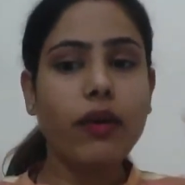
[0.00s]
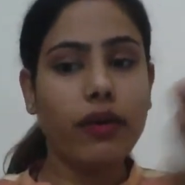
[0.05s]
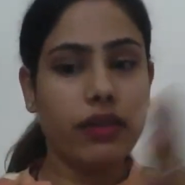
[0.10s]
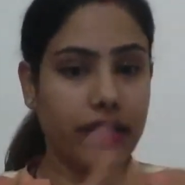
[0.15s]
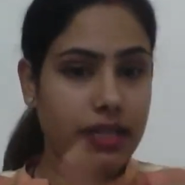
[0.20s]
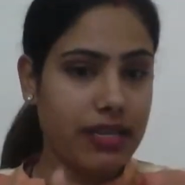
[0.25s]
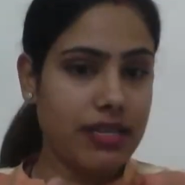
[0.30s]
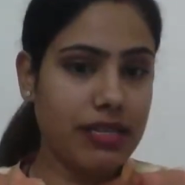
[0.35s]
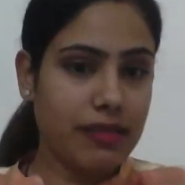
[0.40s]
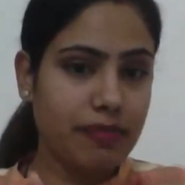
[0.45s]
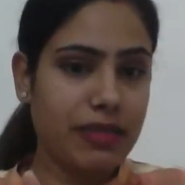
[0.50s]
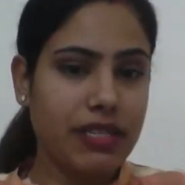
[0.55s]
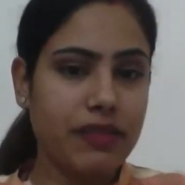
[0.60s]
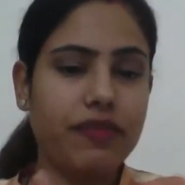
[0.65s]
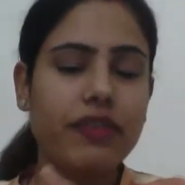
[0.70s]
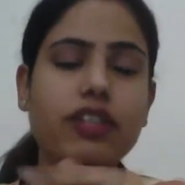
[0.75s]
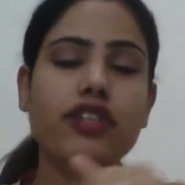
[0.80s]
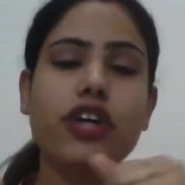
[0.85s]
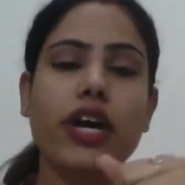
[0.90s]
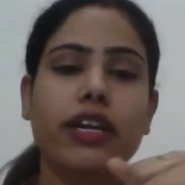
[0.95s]
On this
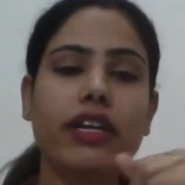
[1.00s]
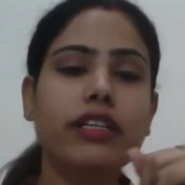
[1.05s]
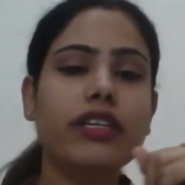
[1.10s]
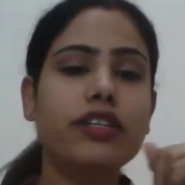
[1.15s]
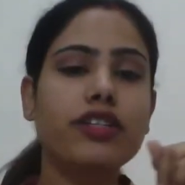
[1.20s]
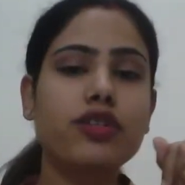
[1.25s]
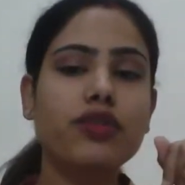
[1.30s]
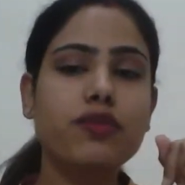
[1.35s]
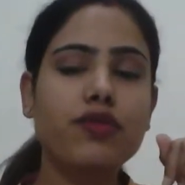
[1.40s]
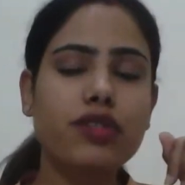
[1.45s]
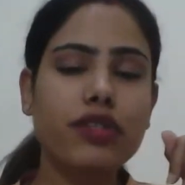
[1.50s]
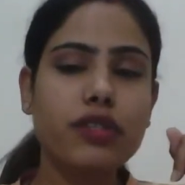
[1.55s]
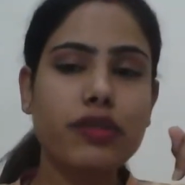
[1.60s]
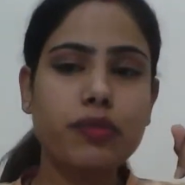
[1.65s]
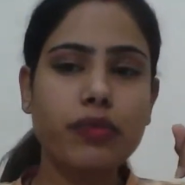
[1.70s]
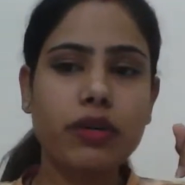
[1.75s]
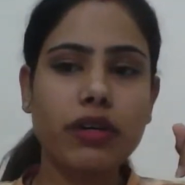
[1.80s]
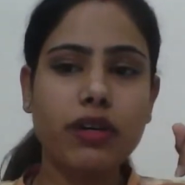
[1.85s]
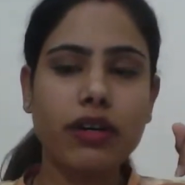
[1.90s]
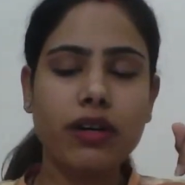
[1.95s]
specific channel that you've
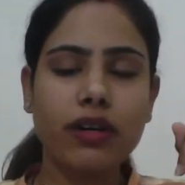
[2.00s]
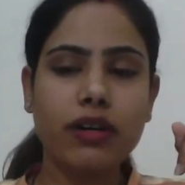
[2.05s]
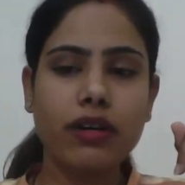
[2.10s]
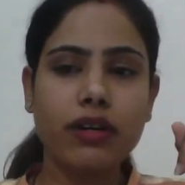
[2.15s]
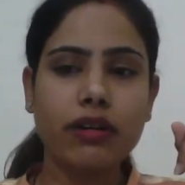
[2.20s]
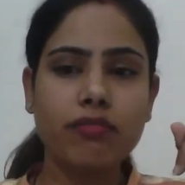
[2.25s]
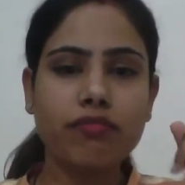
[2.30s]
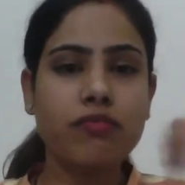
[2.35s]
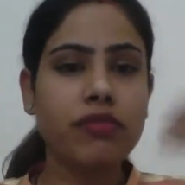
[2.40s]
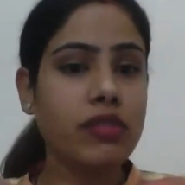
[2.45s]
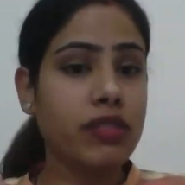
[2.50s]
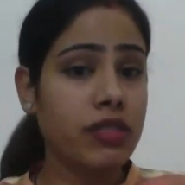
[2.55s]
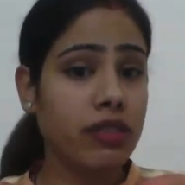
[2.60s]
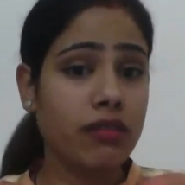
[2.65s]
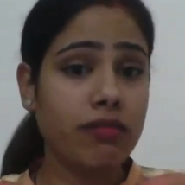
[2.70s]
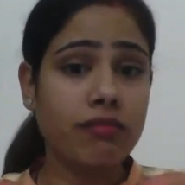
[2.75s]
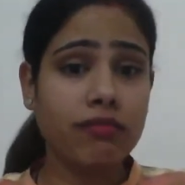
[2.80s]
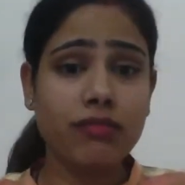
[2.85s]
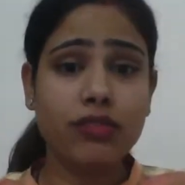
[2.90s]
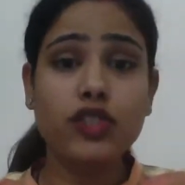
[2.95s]
just
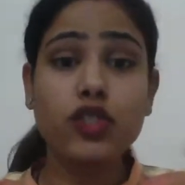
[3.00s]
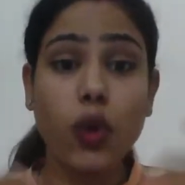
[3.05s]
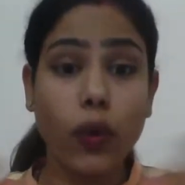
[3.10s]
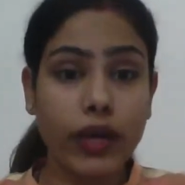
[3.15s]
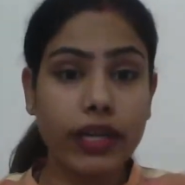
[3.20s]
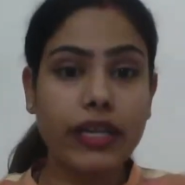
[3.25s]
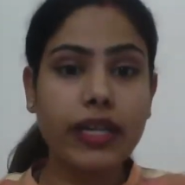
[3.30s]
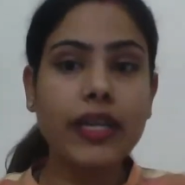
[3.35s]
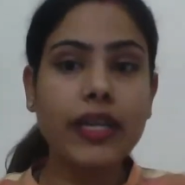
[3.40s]
joined